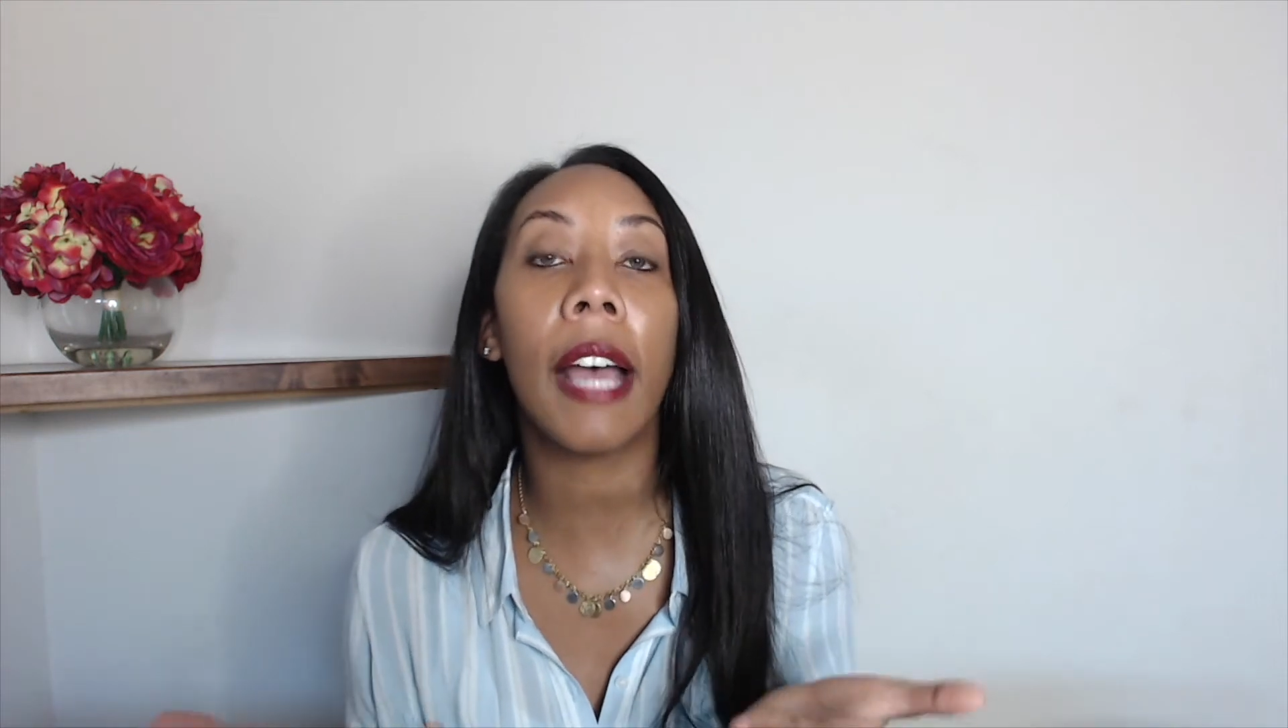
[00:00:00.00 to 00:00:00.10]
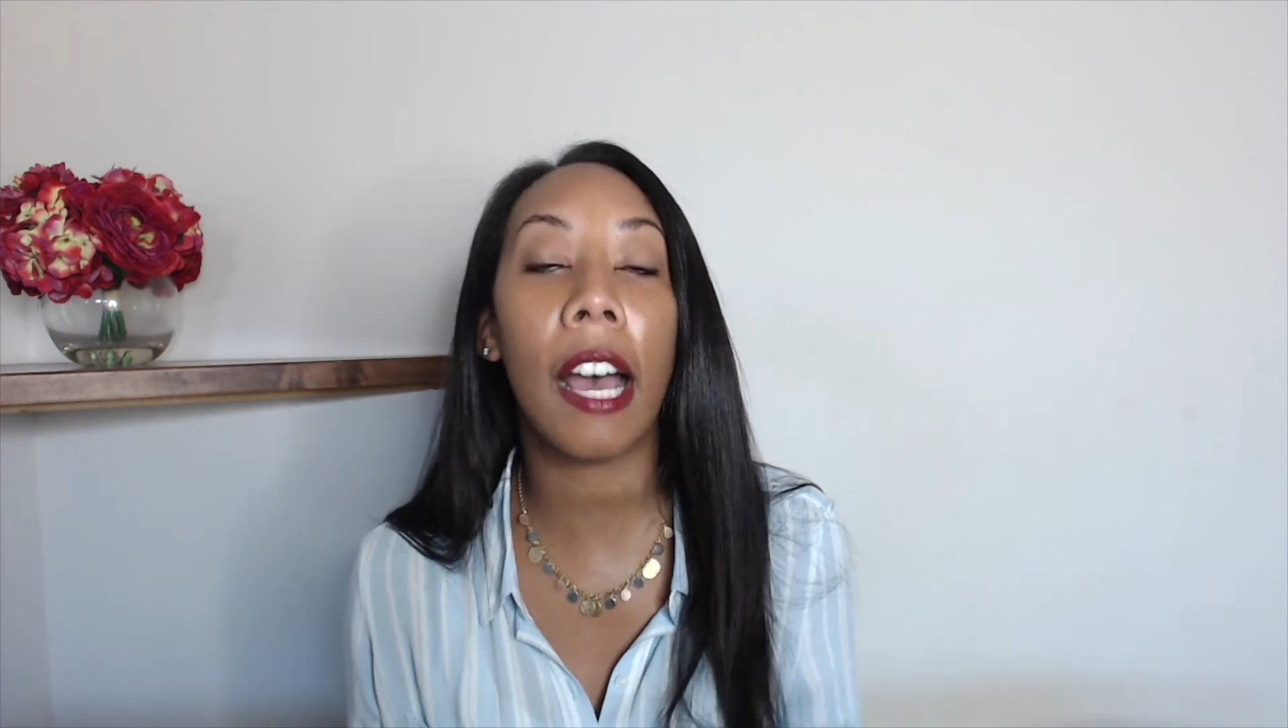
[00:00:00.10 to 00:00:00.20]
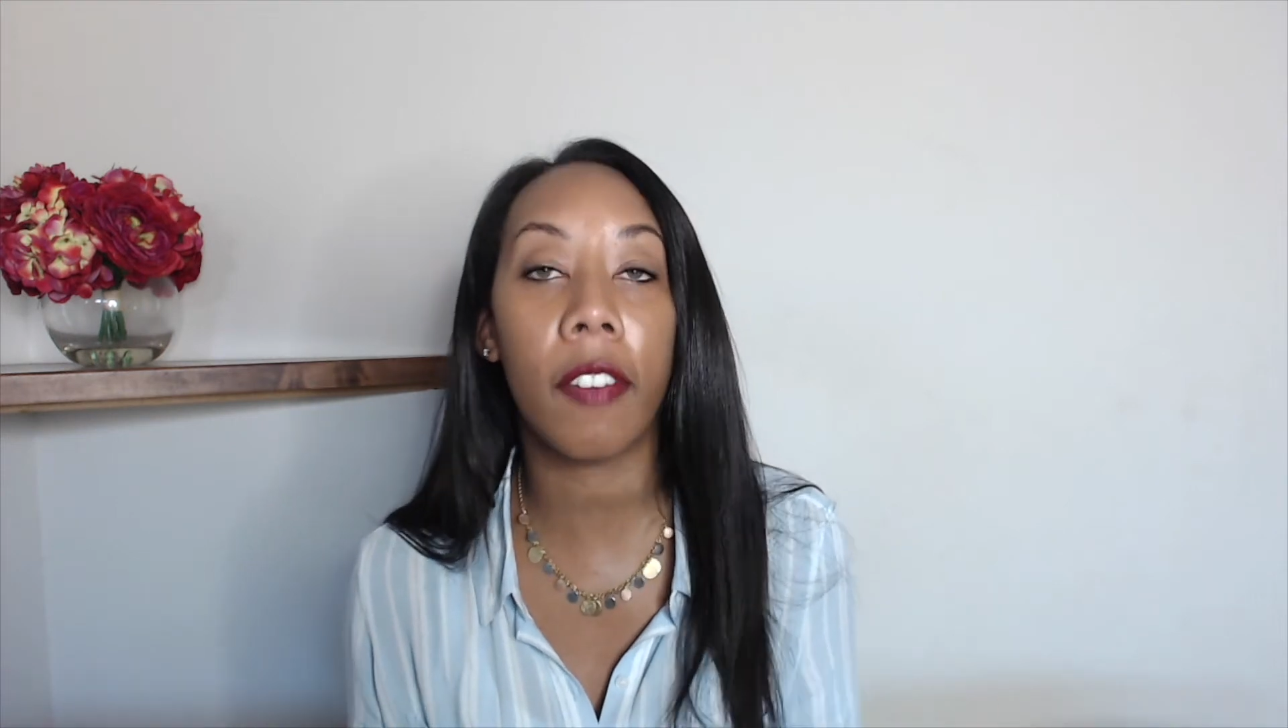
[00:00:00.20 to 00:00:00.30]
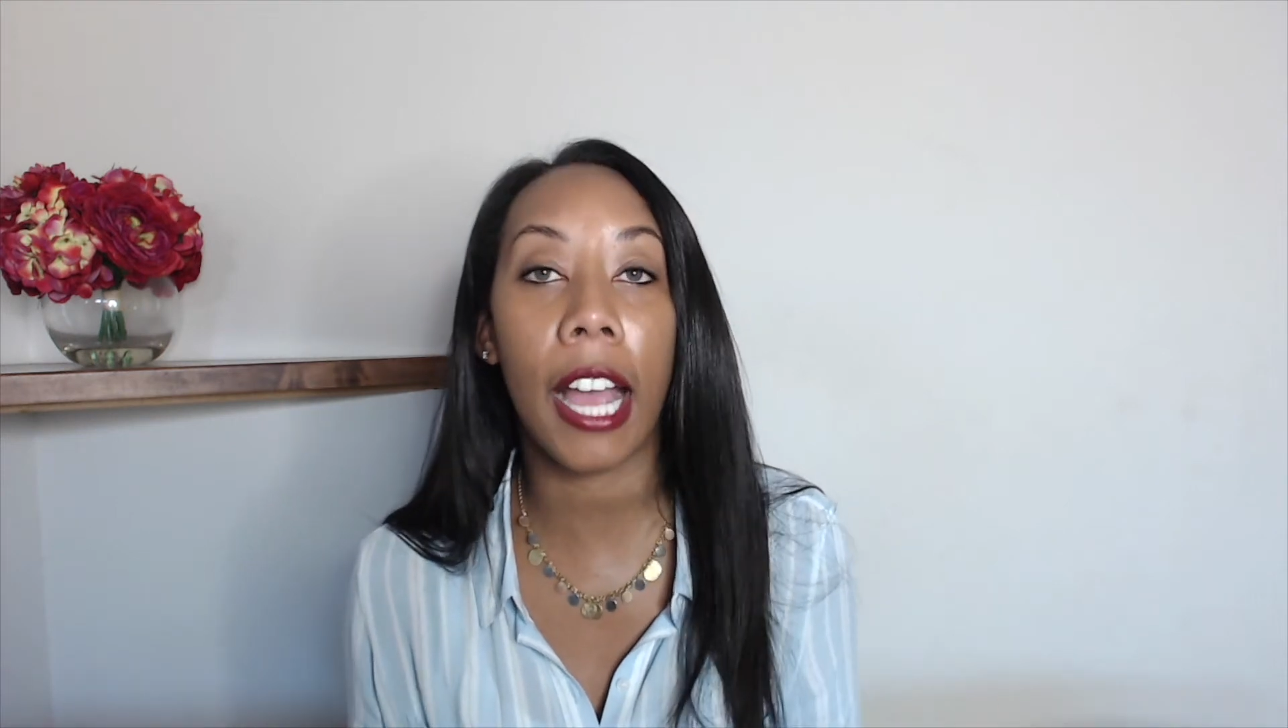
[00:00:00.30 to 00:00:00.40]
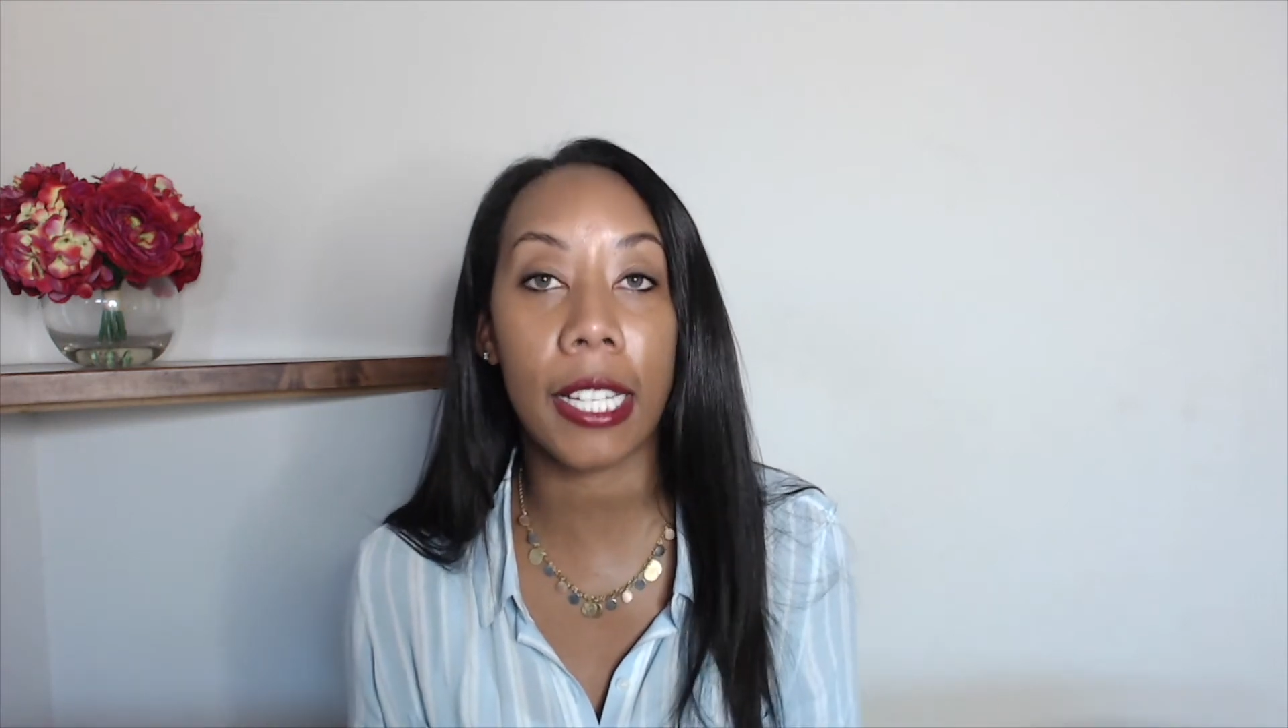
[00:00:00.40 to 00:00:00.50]

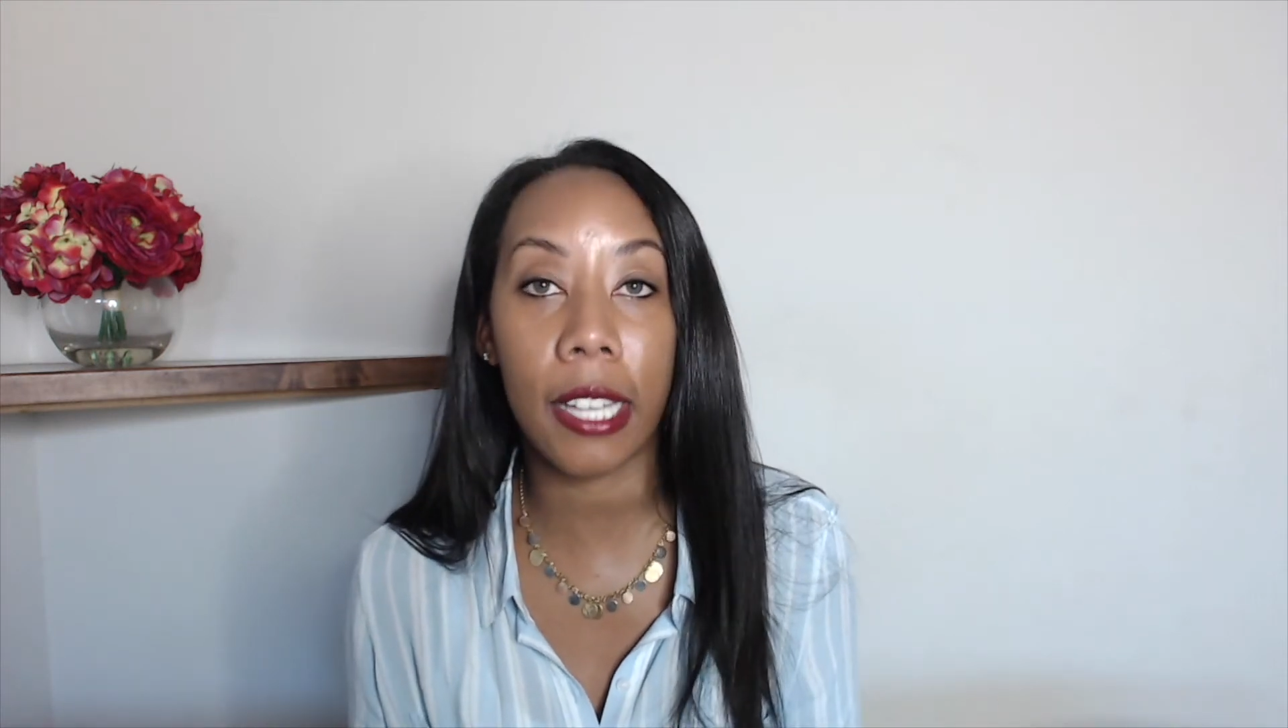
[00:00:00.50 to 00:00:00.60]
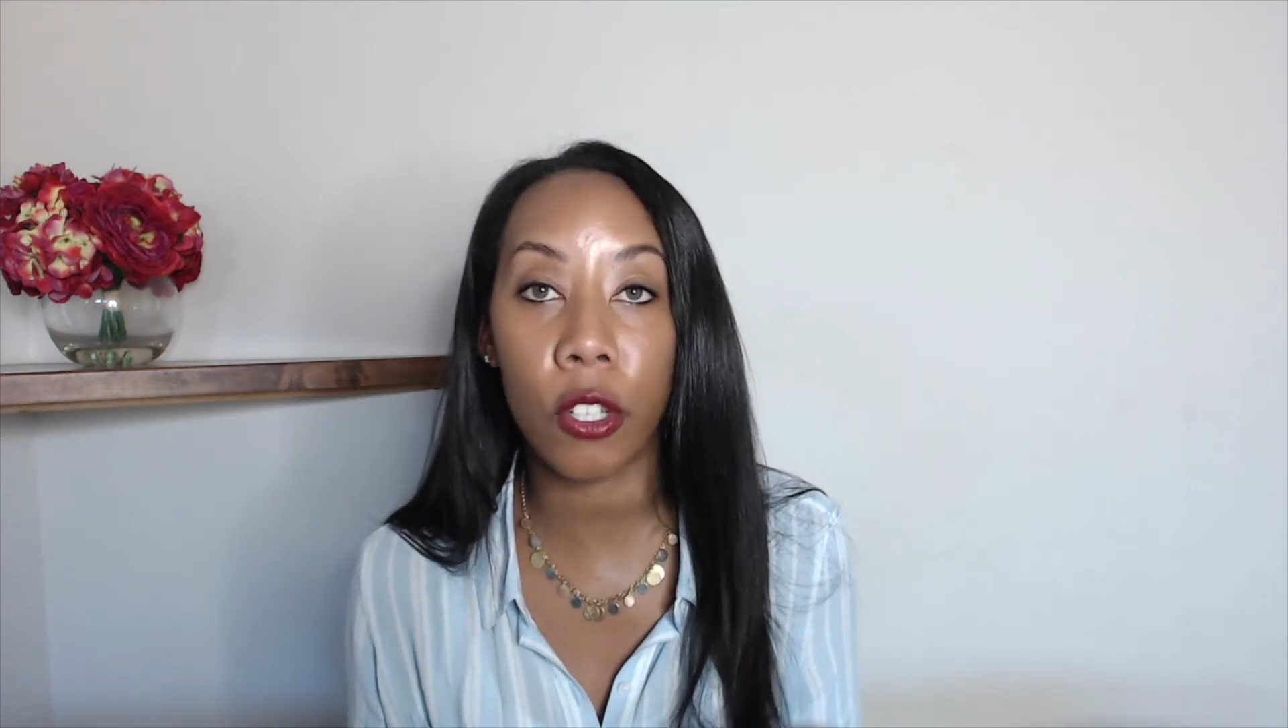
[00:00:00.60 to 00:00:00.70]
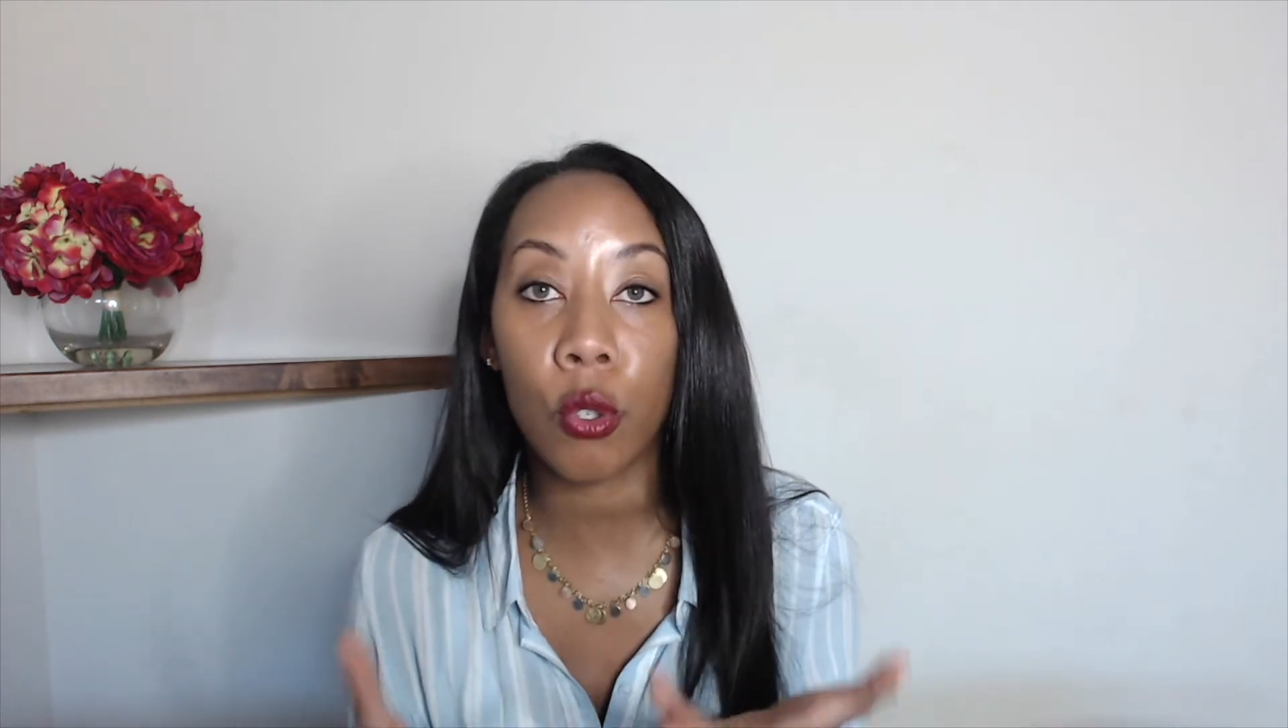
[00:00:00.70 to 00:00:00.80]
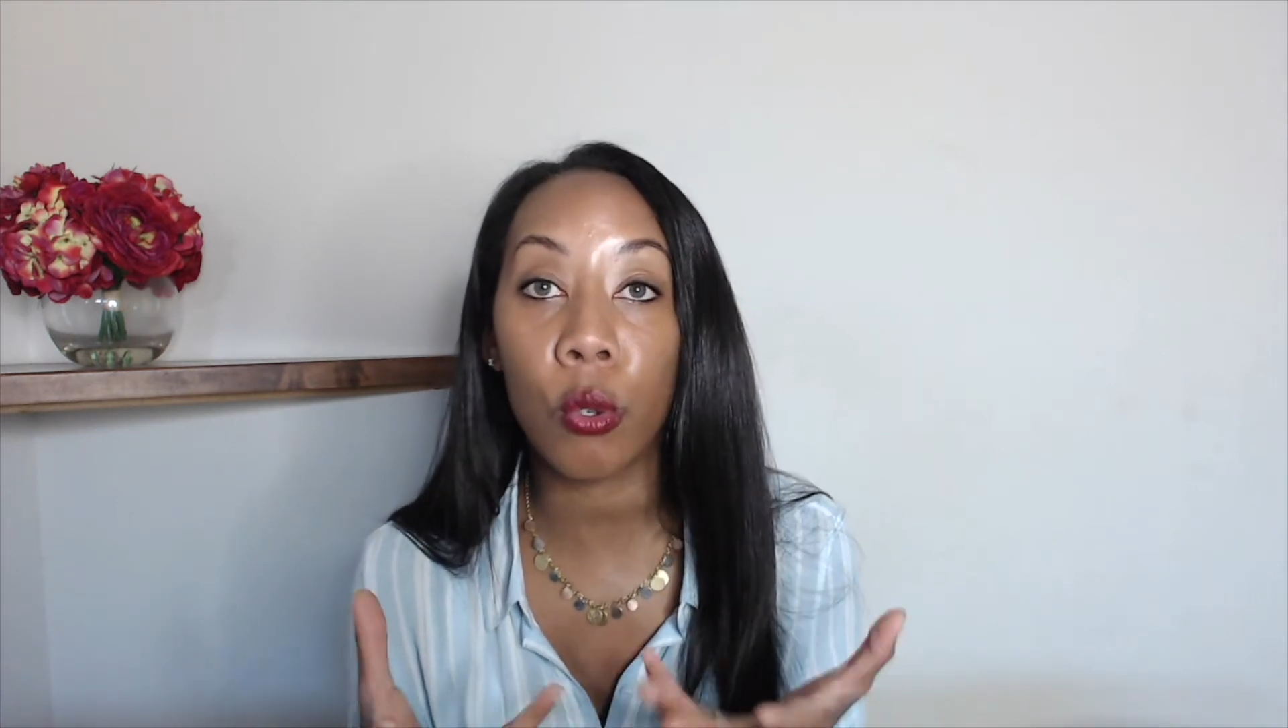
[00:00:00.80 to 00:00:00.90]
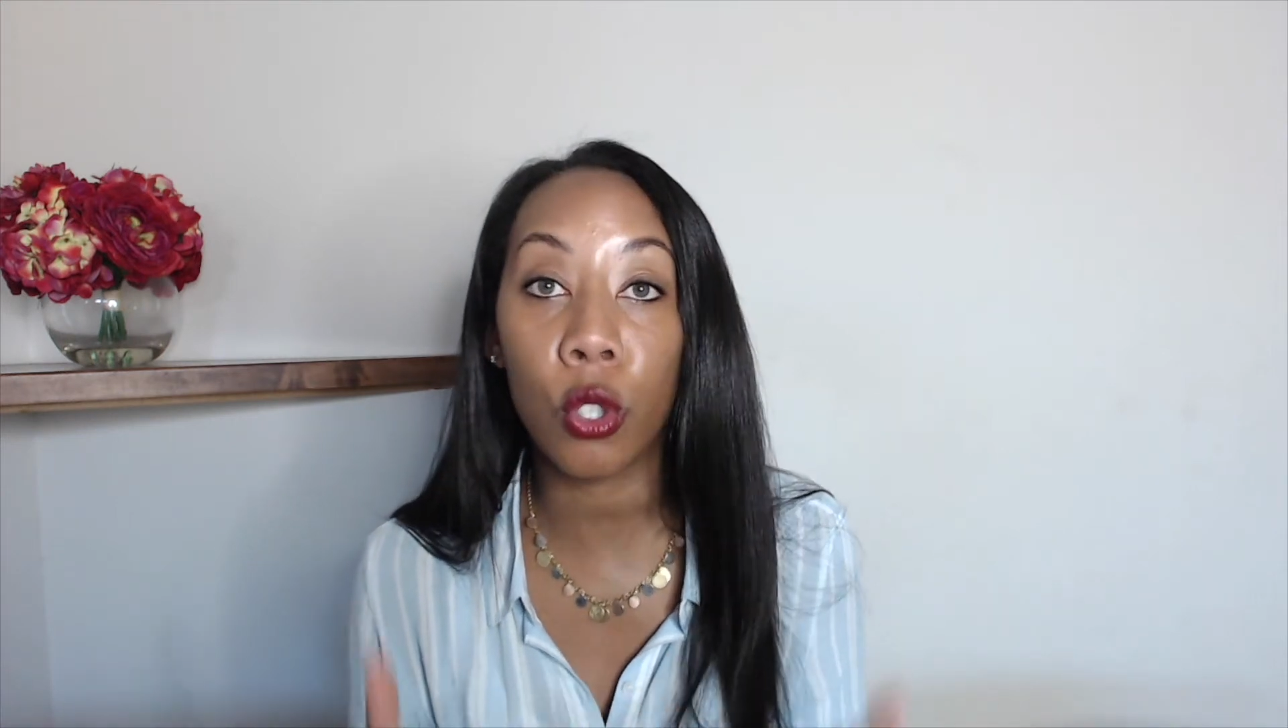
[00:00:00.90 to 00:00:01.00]
have access to